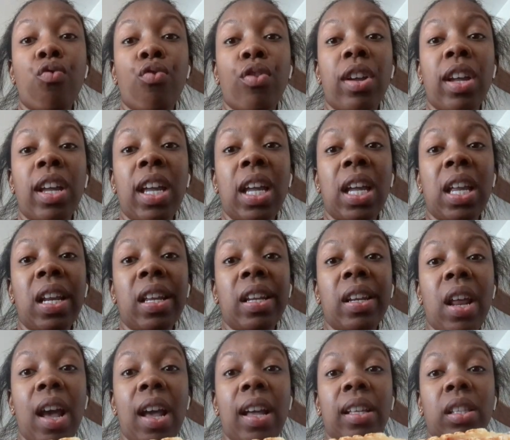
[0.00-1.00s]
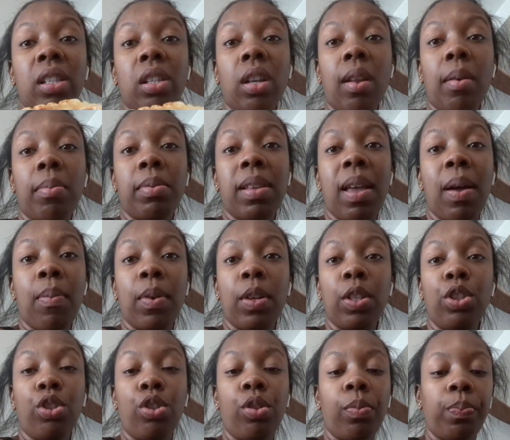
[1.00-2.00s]
really nice club sandwich.
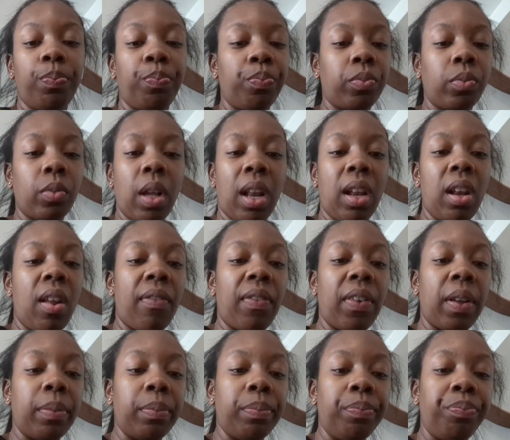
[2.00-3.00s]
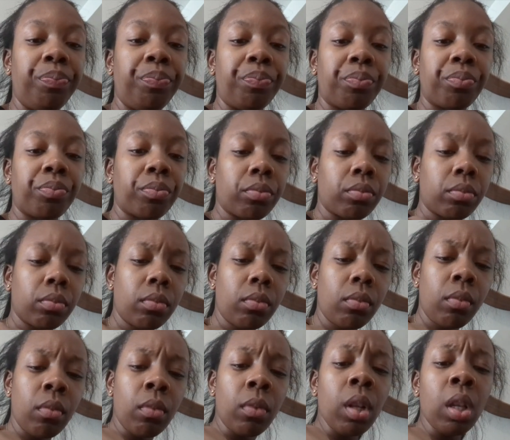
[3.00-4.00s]
I love it.
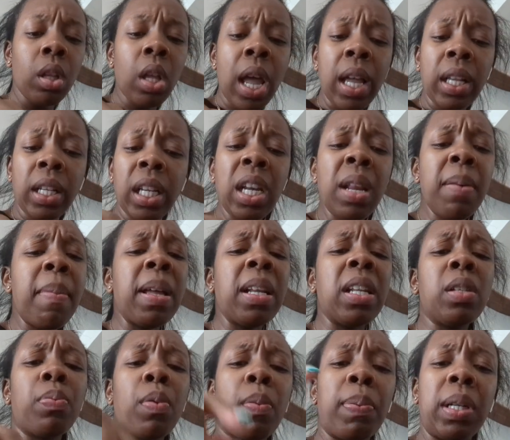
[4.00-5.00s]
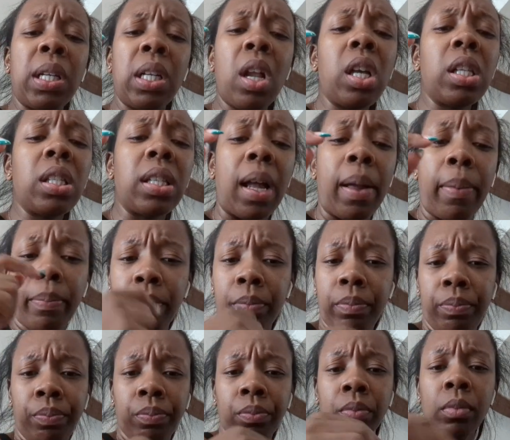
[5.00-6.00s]
Yeah. Hey, they didn't make this properly last time.
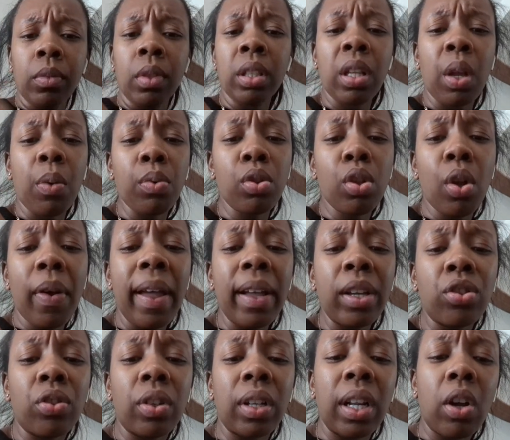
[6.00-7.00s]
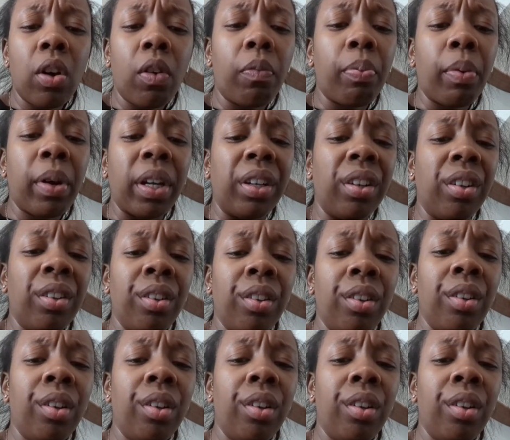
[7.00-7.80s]
There was no extra layer of bread.